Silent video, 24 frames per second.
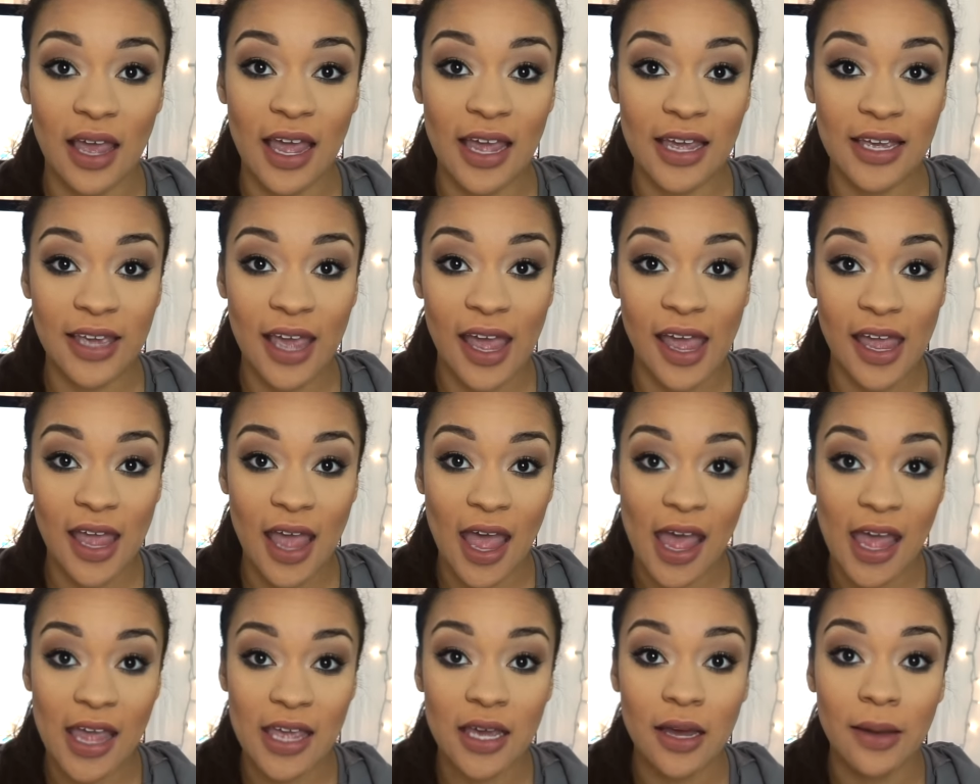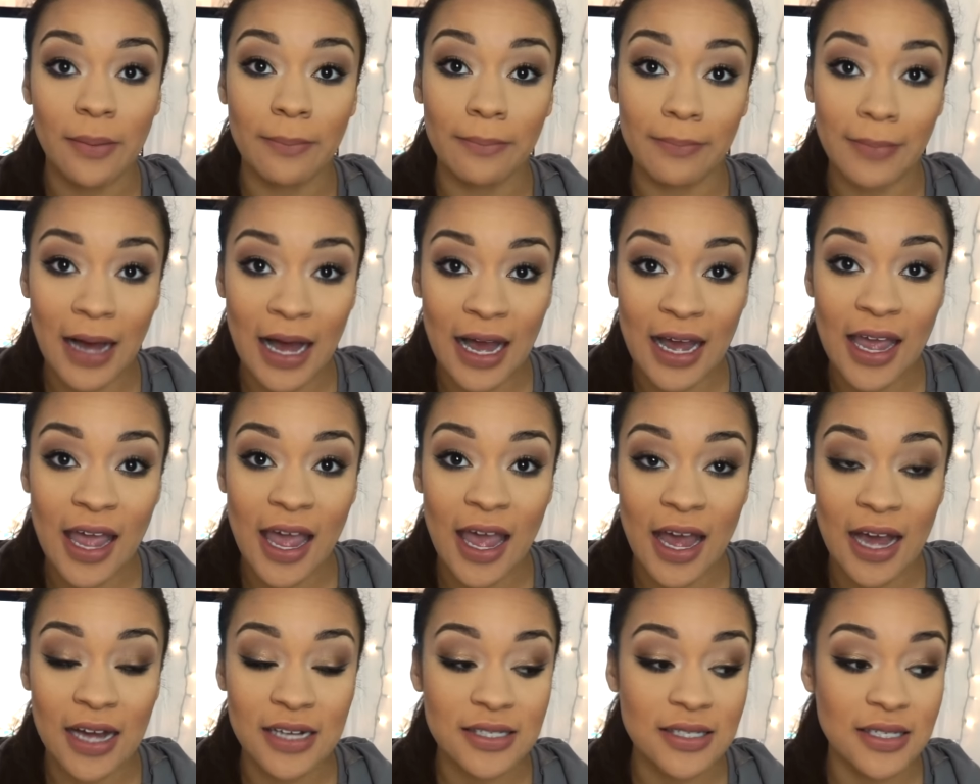aka my
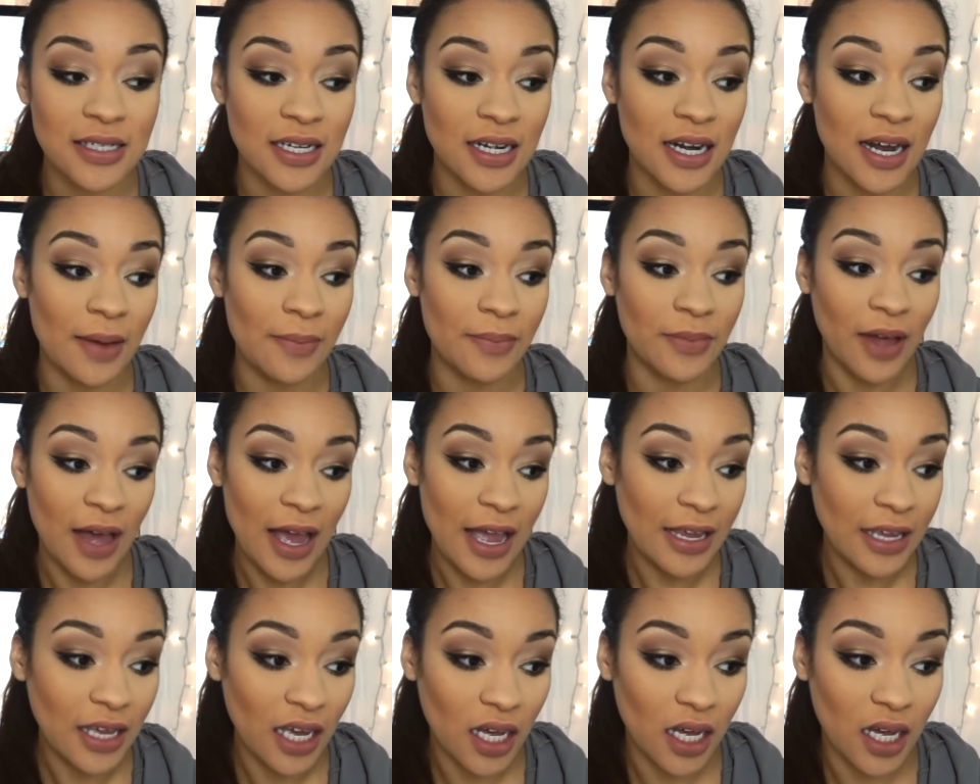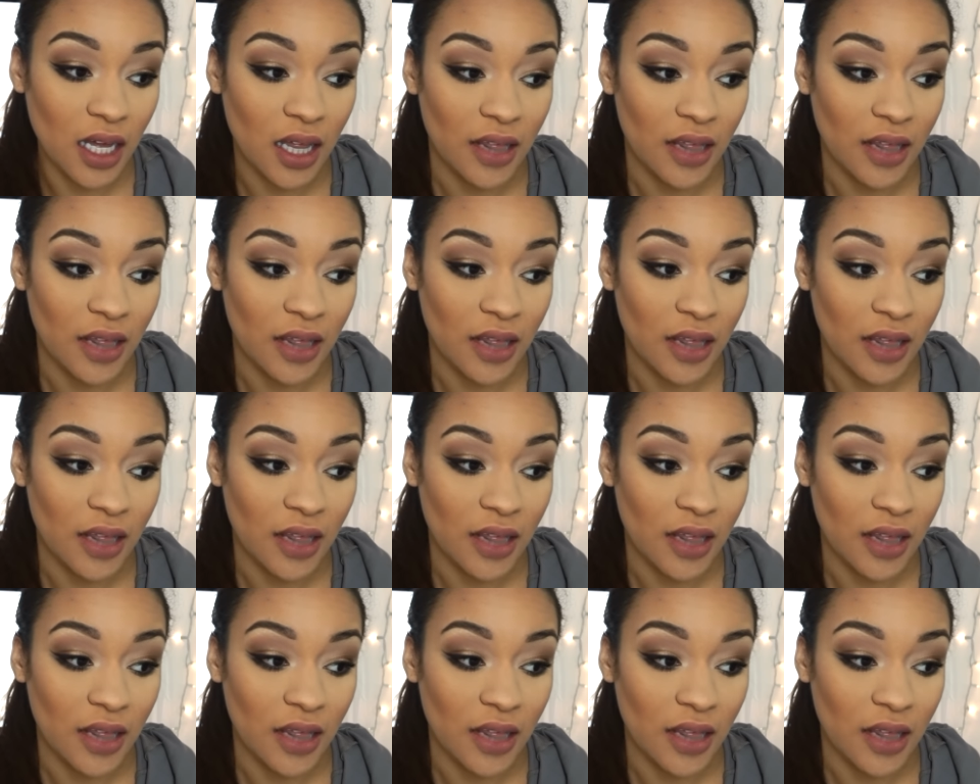ass. And I'm like,